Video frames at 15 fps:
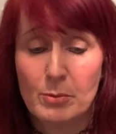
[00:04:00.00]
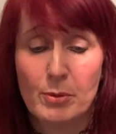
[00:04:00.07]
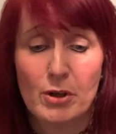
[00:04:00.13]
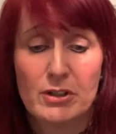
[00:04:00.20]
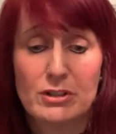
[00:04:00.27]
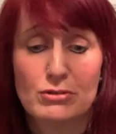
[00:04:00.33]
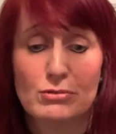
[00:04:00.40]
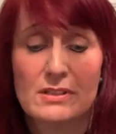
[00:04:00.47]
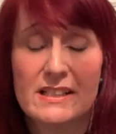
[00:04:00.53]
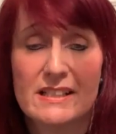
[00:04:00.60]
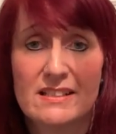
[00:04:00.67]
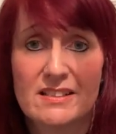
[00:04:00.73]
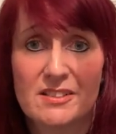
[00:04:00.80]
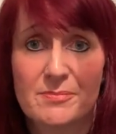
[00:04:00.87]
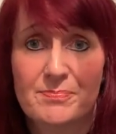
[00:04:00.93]
upon its
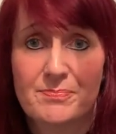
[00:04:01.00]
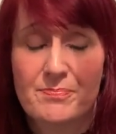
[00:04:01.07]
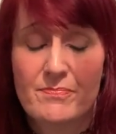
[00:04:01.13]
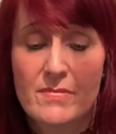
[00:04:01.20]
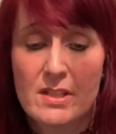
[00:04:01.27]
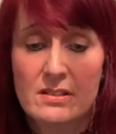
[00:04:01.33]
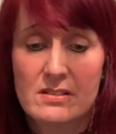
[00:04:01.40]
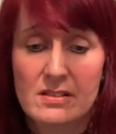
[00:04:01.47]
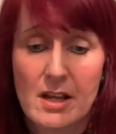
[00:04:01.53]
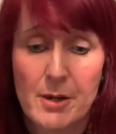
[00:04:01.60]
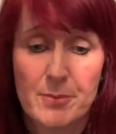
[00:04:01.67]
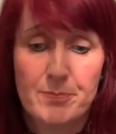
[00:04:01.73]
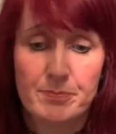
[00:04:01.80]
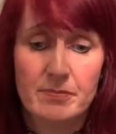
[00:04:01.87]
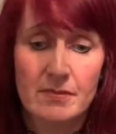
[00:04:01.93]
release. So,
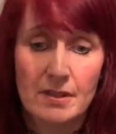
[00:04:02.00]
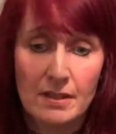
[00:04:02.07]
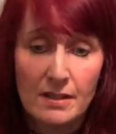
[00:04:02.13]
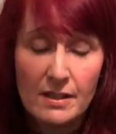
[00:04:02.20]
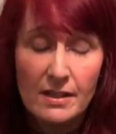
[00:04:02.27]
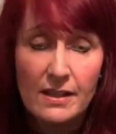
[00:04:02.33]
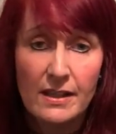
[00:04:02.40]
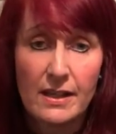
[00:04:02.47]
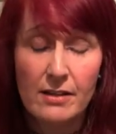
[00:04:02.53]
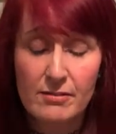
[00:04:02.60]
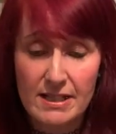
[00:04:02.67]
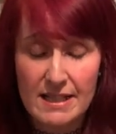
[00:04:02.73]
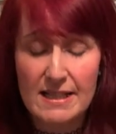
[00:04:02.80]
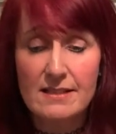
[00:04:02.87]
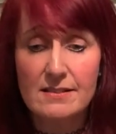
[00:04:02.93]
here
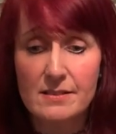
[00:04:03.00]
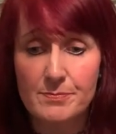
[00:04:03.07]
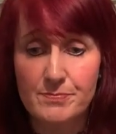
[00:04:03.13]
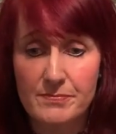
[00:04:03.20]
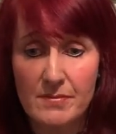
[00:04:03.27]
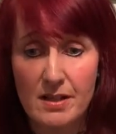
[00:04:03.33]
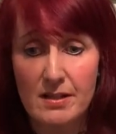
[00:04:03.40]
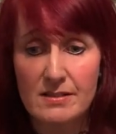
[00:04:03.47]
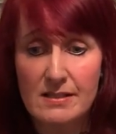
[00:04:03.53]
it is, her